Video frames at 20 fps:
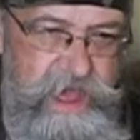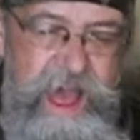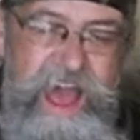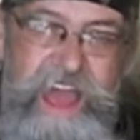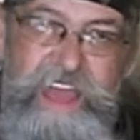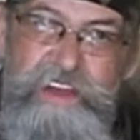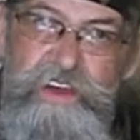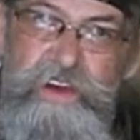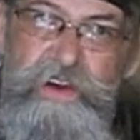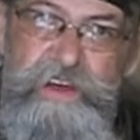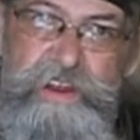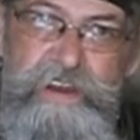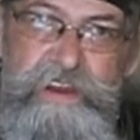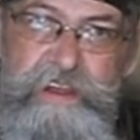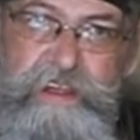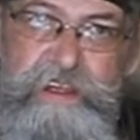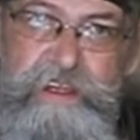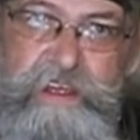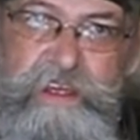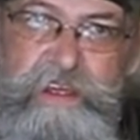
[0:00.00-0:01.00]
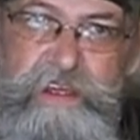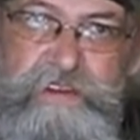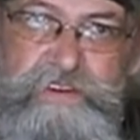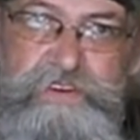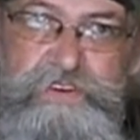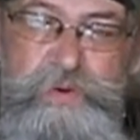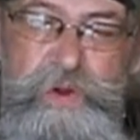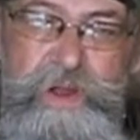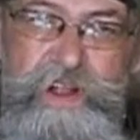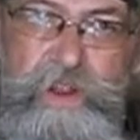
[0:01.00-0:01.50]
I could
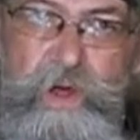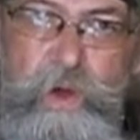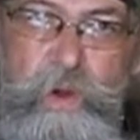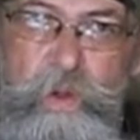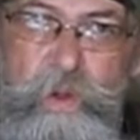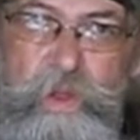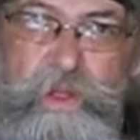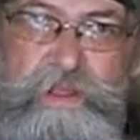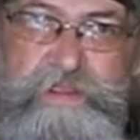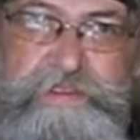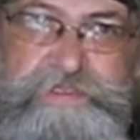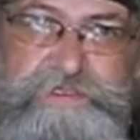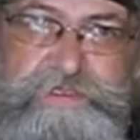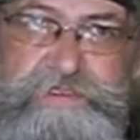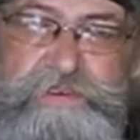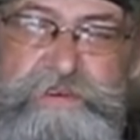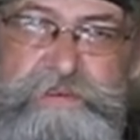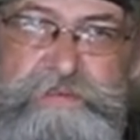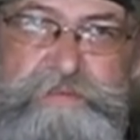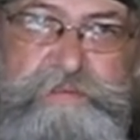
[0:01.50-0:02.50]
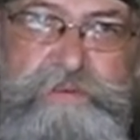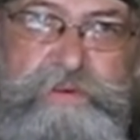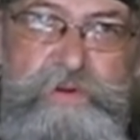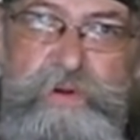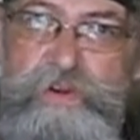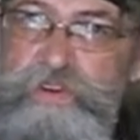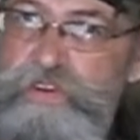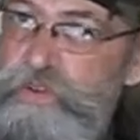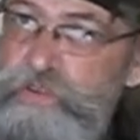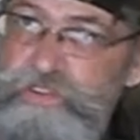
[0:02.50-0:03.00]
drill holes
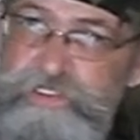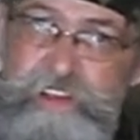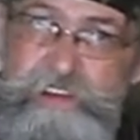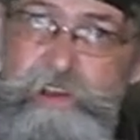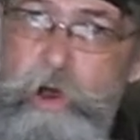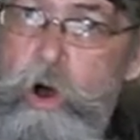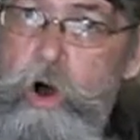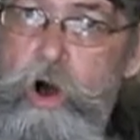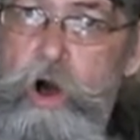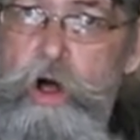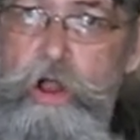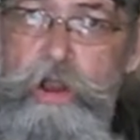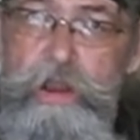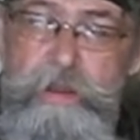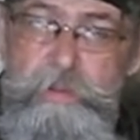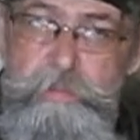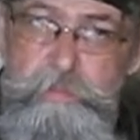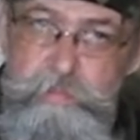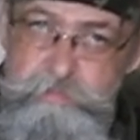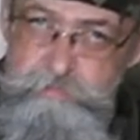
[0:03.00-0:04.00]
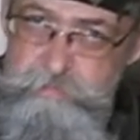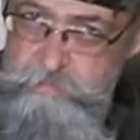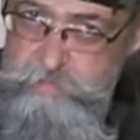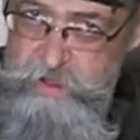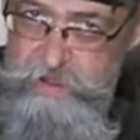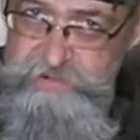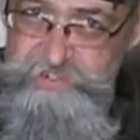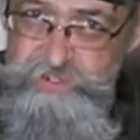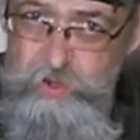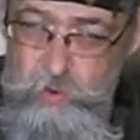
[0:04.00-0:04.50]
or use an awl and
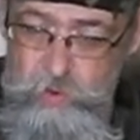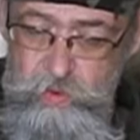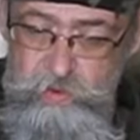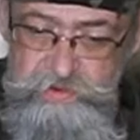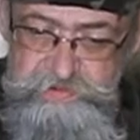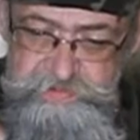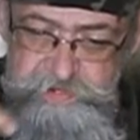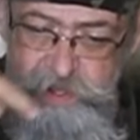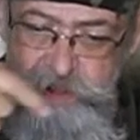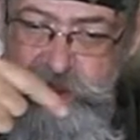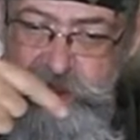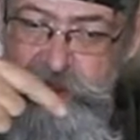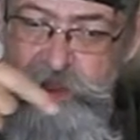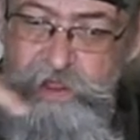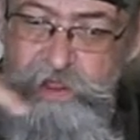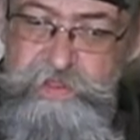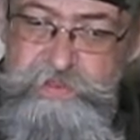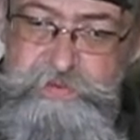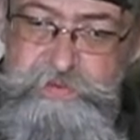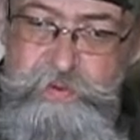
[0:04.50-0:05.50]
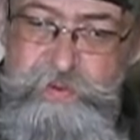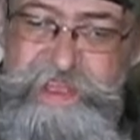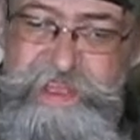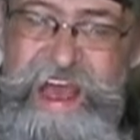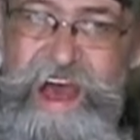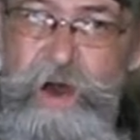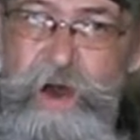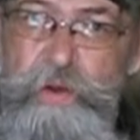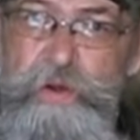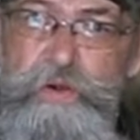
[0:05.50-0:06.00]
punch holes through the
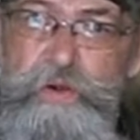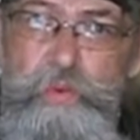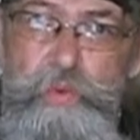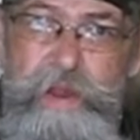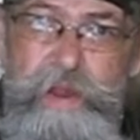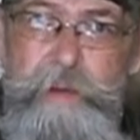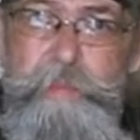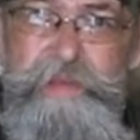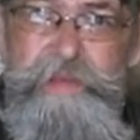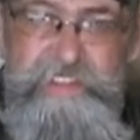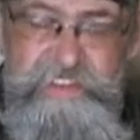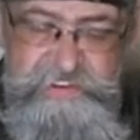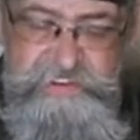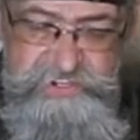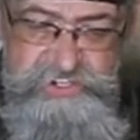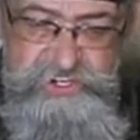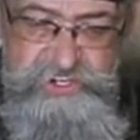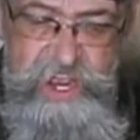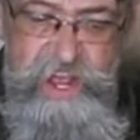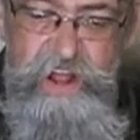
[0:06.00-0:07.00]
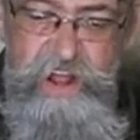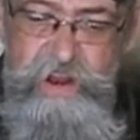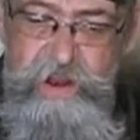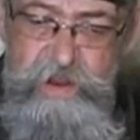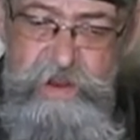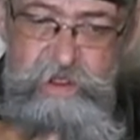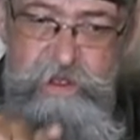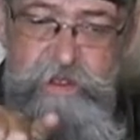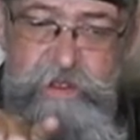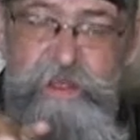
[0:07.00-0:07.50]
outer rim of the
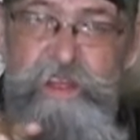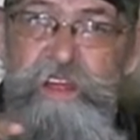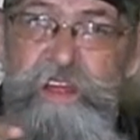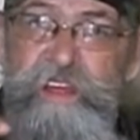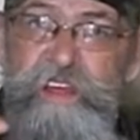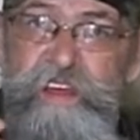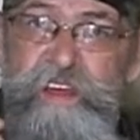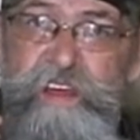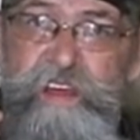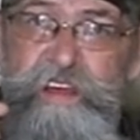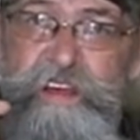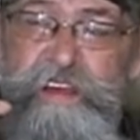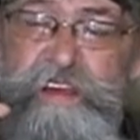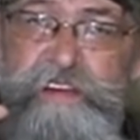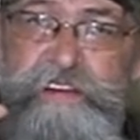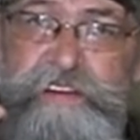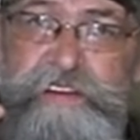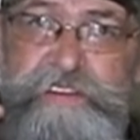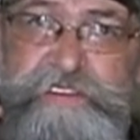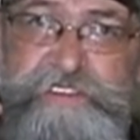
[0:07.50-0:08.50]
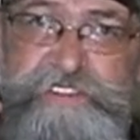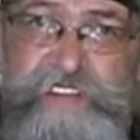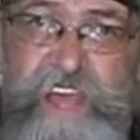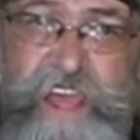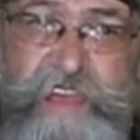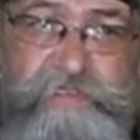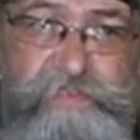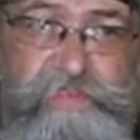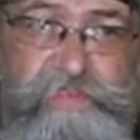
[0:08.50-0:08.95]
shell, say